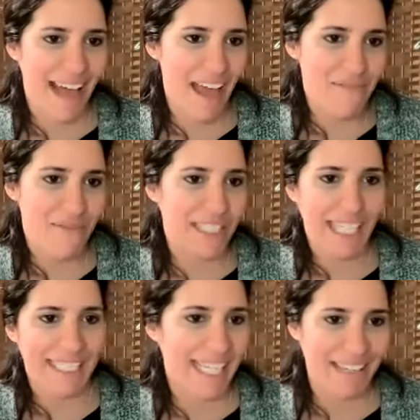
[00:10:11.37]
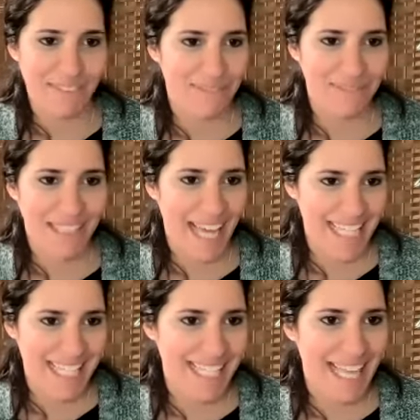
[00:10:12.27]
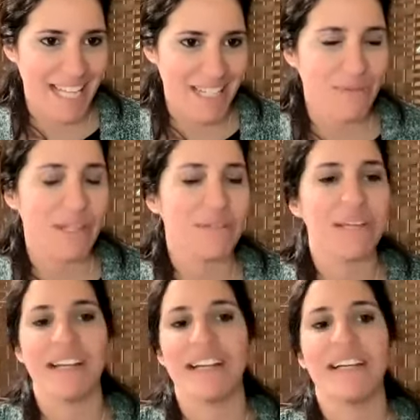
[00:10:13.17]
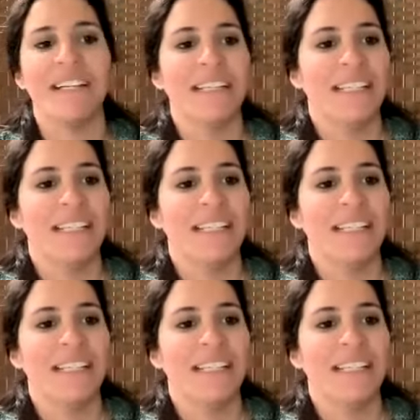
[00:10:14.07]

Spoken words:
everyday life. That's when we are,